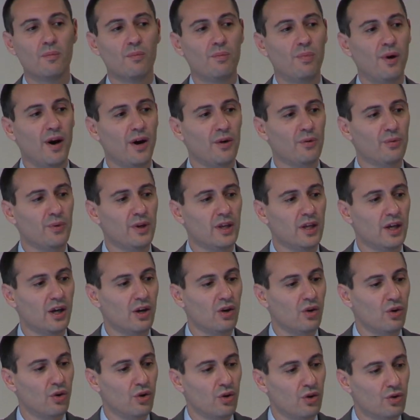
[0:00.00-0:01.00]
But
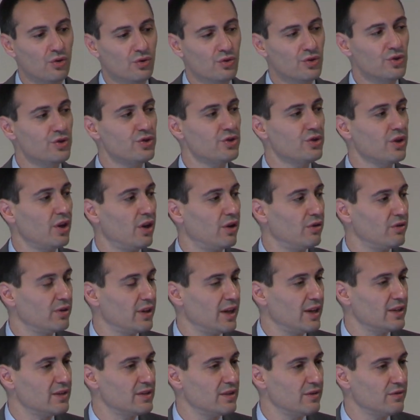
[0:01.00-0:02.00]
we also
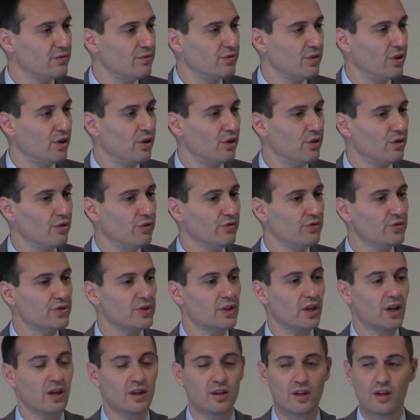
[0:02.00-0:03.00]
get involved,
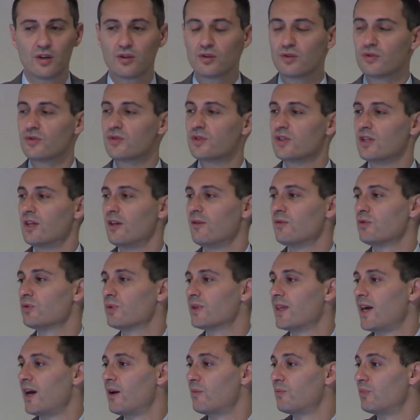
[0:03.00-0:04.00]
our local teams,
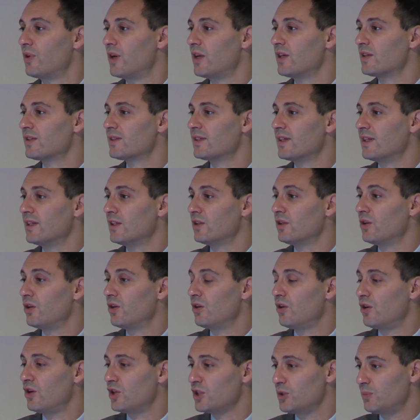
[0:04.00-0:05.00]
with outbreaks in
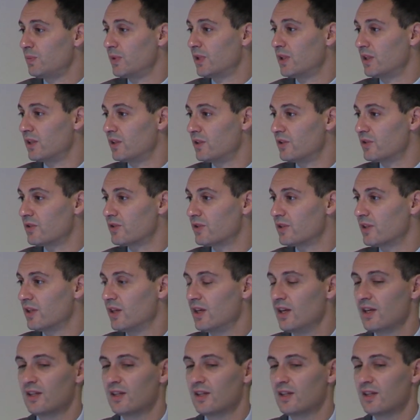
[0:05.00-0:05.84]
hospitals.